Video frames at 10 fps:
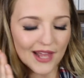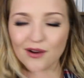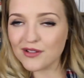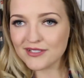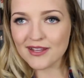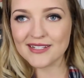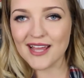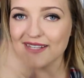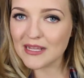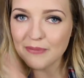edit on certain
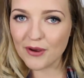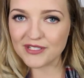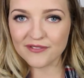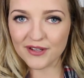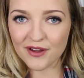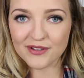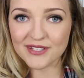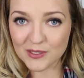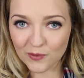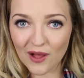days, and post the videos as